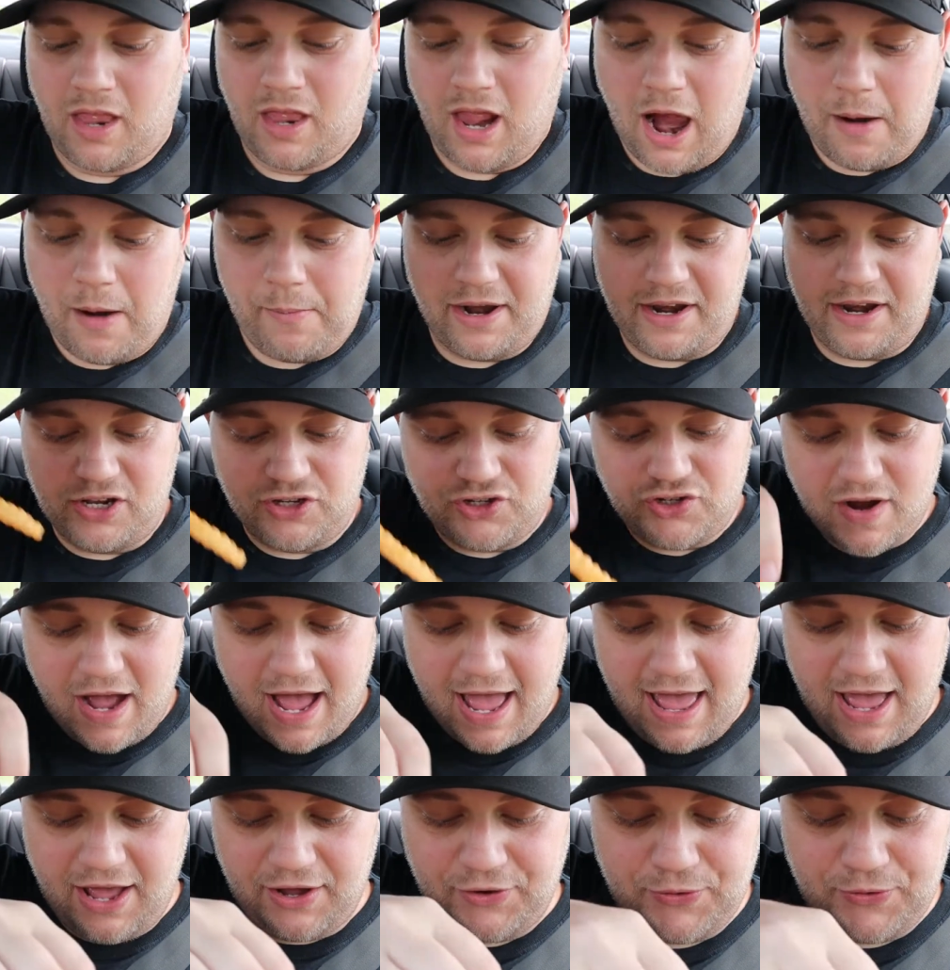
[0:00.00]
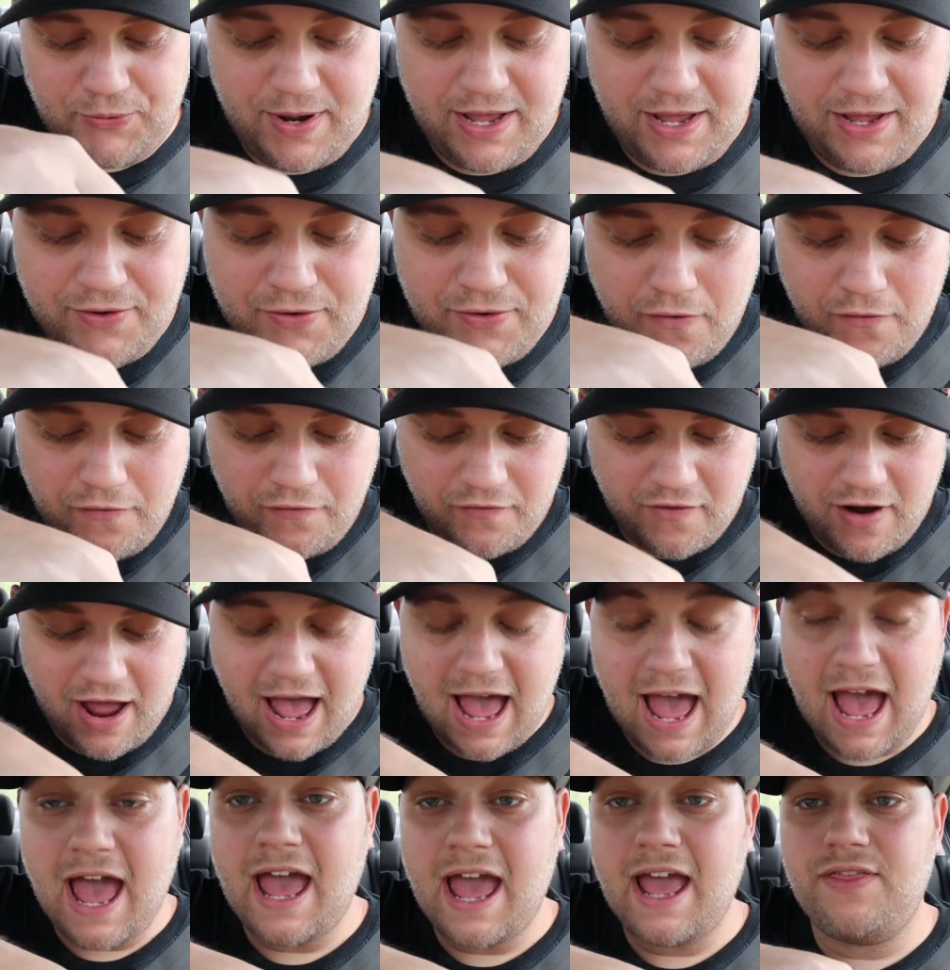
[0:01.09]
I'm gonna try a crinkle
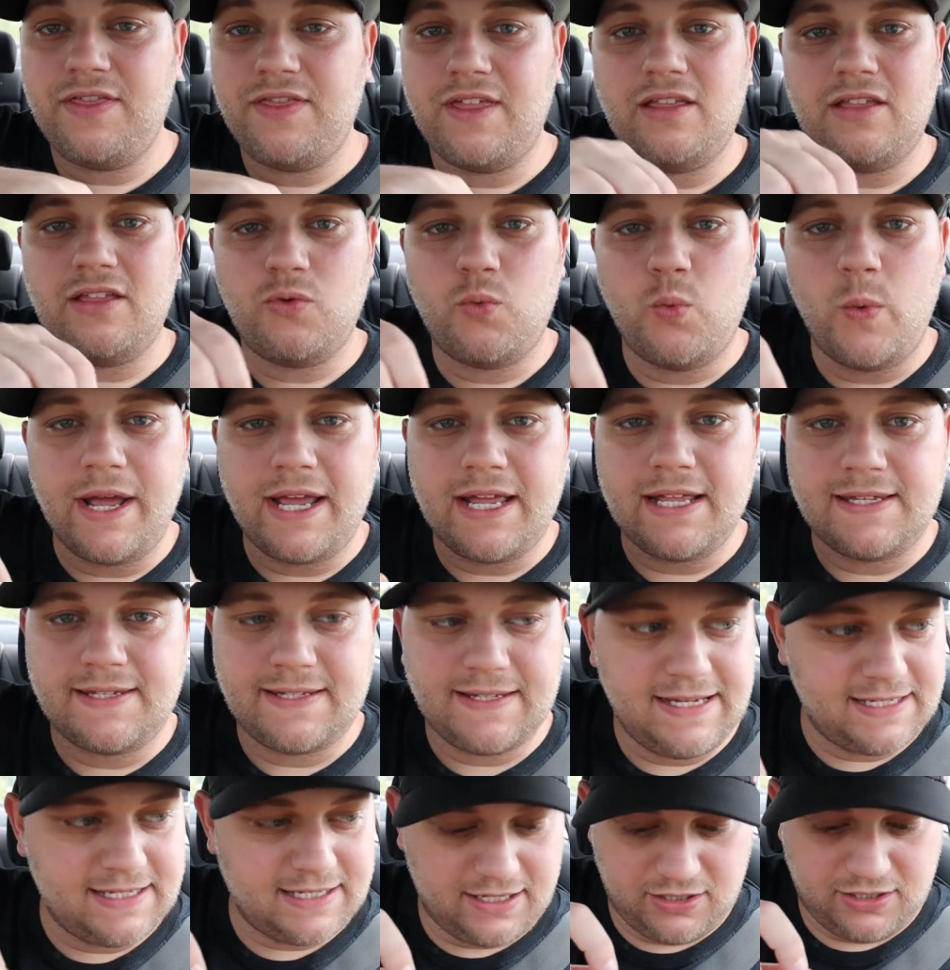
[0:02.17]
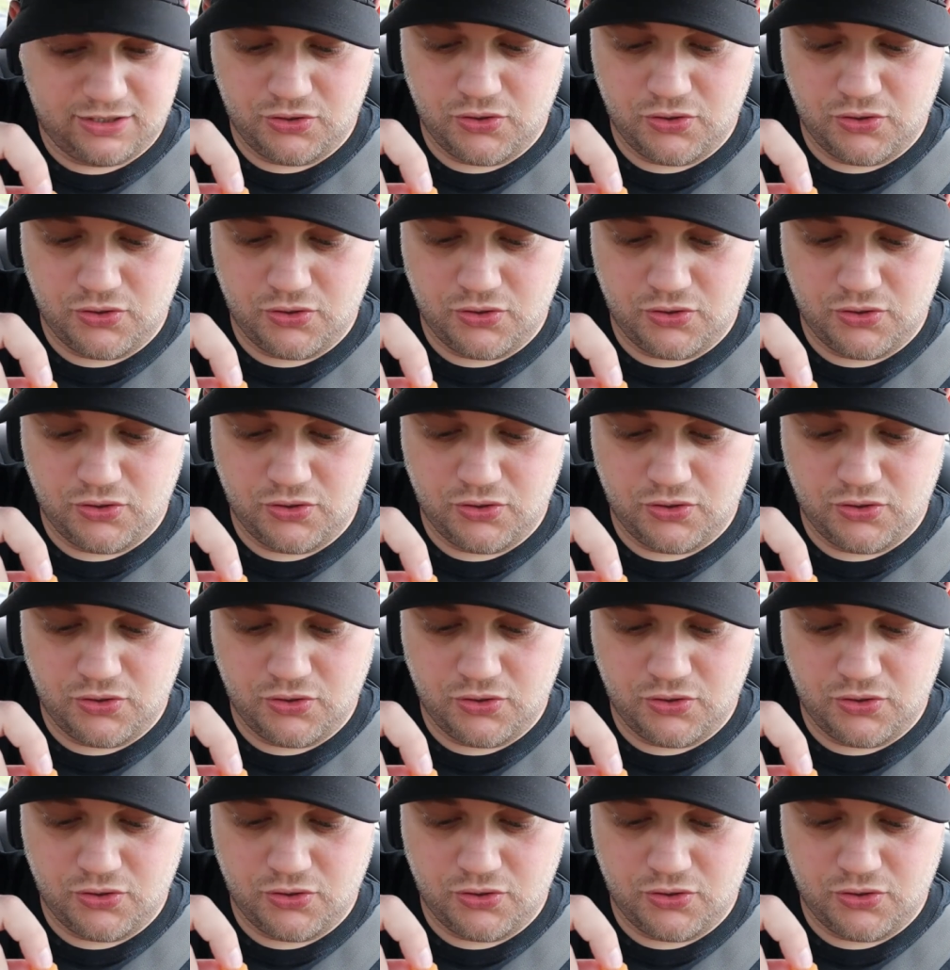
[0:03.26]
fry. They look wicked seasoned